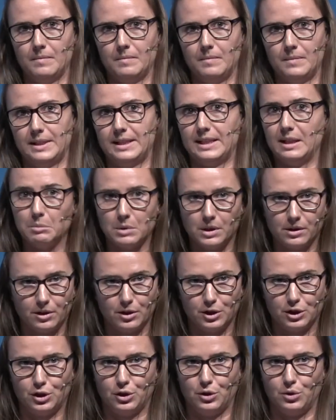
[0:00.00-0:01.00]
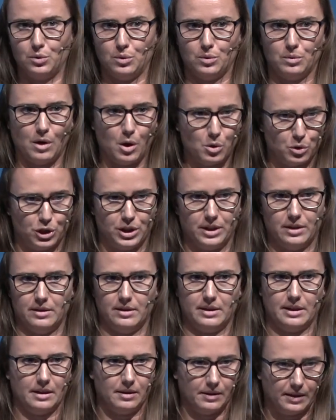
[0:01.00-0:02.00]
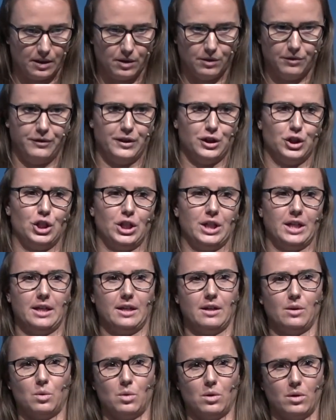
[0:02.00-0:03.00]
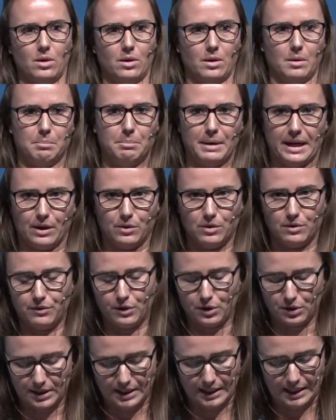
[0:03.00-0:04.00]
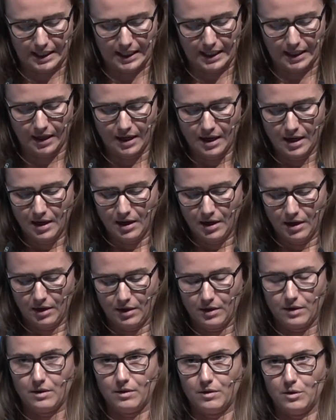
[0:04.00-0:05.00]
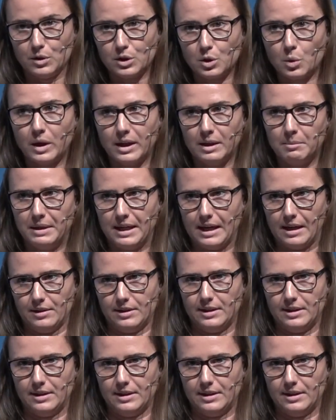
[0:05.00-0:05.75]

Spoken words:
similar to oceans and illegal fishing or biodiversity, there's quite a bit at